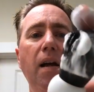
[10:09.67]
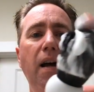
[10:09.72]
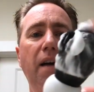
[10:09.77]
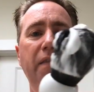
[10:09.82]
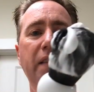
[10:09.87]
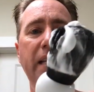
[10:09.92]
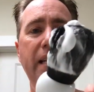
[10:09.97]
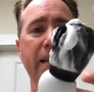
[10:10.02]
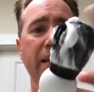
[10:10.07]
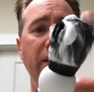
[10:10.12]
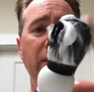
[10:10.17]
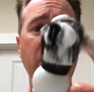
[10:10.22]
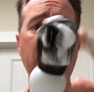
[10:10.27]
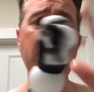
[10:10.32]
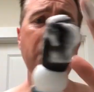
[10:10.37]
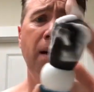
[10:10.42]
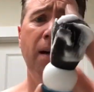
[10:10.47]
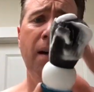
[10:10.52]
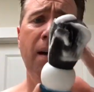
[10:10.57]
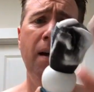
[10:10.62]
of the
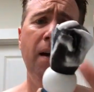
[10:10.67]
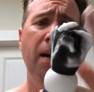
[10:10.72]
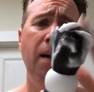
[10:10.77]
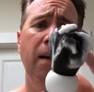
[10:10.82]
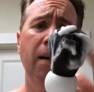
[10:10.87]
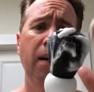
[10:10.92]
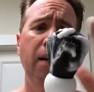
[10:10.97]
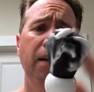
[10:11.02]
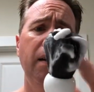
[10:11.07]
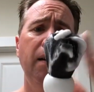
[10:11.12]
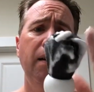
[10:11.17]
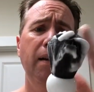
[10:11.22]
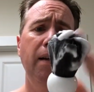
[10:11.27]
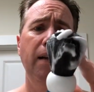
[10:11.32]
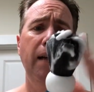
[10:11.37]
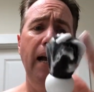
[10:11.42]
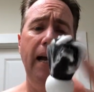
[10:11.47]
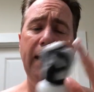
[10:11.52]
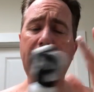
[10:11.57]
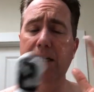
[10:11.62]
Ingram.
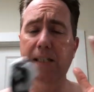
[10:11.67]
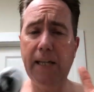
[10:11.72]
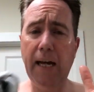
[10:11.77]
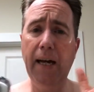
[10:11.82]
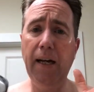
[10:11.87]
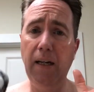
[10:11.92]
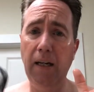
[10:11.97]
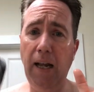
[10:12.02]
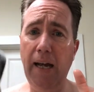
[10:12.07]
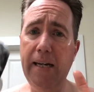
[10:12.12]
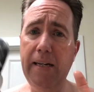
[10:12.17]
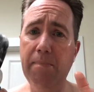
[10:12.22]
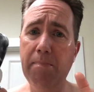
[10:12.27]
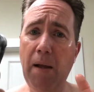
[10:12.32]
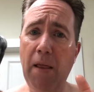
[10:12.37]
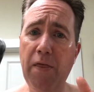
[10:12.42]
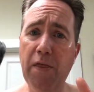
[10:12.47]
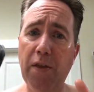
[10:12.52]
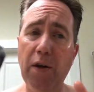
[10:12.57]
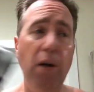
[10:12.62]
And it's got a light
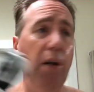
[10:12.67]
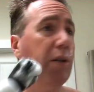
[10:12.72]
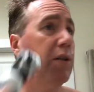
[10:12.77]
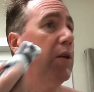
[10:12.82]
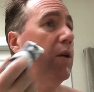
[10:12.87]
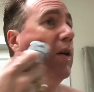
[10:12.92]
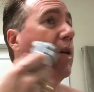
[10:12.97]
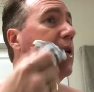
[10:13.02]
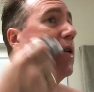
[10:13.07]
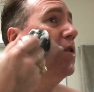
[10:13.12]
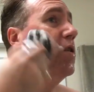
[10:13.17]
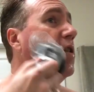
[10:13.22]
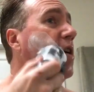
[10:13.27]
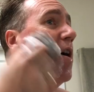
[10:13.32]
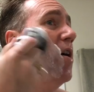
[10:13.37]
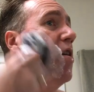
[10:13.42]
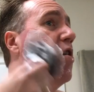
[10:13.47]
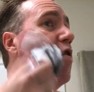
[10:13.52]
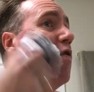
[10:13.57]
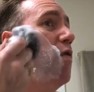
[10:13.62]
menthol to it. It's
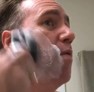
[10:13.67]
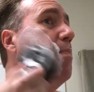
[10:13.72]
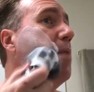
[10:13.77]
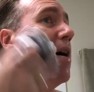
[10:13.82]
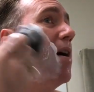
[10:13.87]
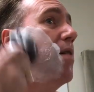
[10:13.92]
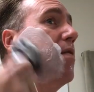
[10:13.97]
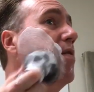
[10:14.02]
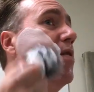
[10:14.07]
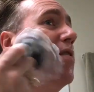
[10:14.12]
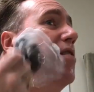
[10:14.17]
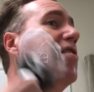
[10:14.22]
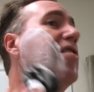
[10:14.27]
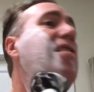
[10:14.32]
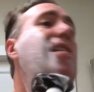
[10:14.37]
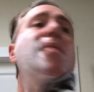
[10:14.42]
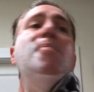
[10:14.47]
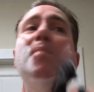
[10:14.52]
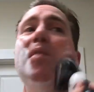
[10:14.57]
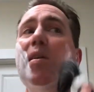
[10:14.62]
not overpowering. It's
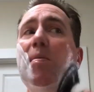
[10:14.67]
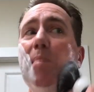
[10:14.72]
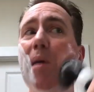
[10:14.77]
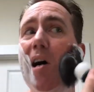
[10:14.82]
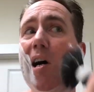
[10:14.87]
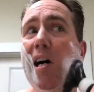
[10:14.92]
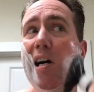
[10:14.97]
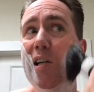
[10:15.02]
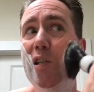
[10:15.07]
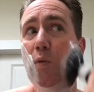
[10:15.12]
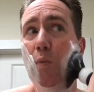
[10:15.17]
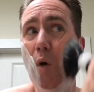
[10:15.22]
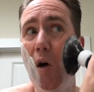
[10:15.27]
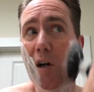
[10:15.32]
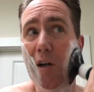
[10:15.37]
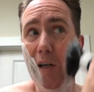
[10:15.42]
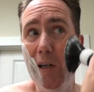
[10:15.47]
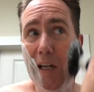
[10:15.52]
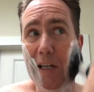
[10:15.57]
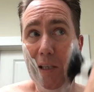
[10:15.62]
not making my eyes
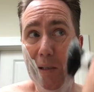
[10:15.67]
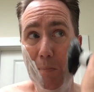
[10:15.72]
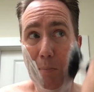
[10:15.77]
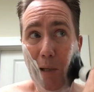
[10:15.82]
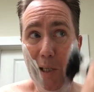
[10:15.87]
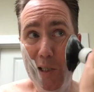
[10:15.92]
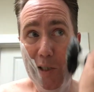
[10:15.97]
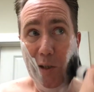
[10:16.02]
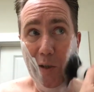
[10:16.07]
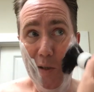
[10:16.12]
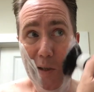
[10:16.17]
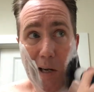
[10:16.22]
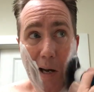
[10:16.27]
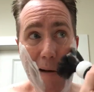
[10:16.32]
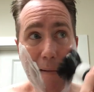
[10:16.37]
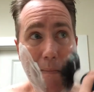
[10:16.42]
water like the blizzard